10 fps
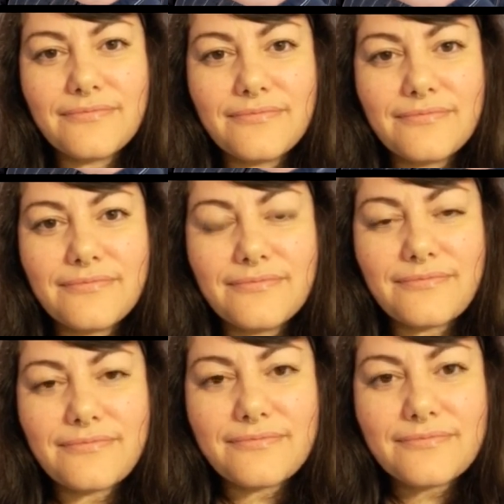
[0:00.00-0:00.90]

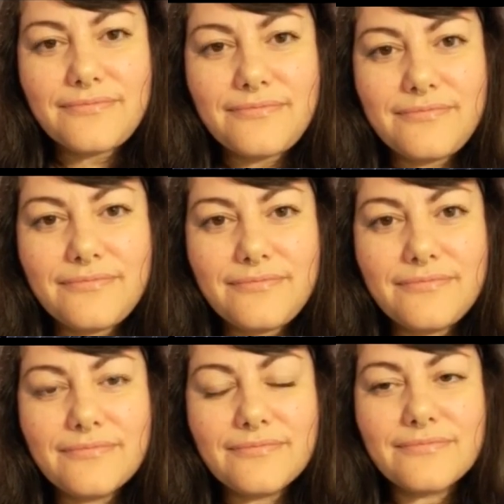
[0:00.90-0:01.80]

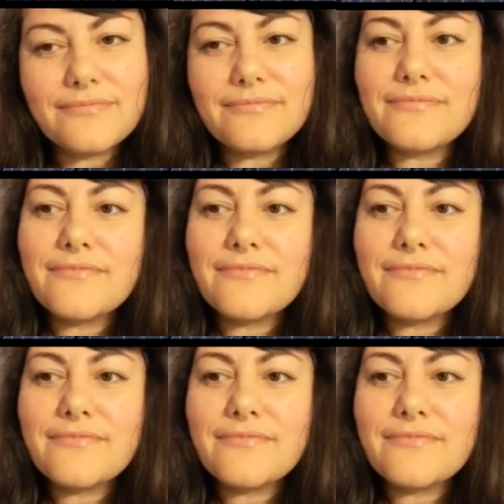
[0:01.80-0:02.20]
(silent)